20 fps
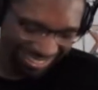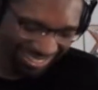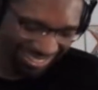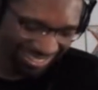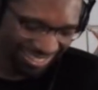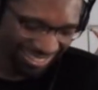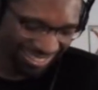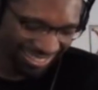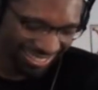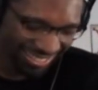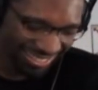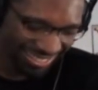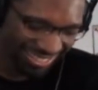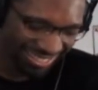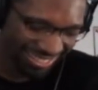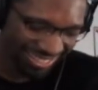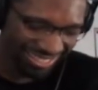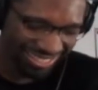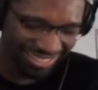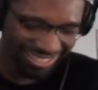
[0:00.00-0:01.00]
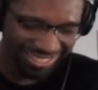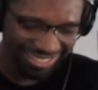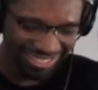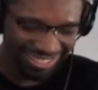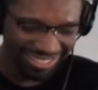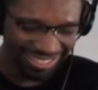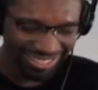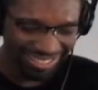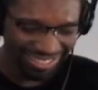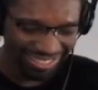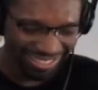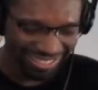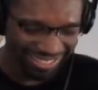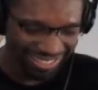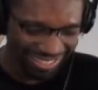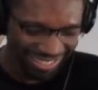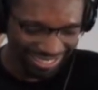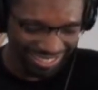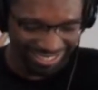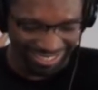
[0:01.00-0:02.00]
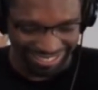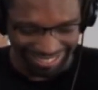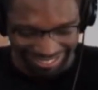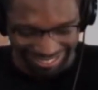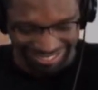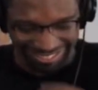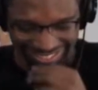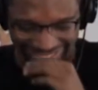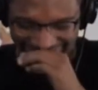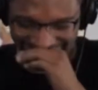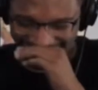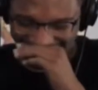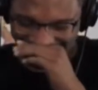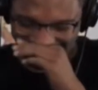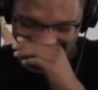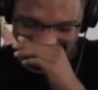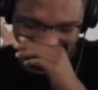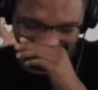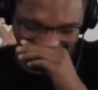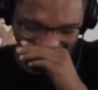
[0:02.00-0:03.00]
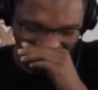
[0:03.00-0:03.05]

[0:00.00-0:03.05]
(not speaking)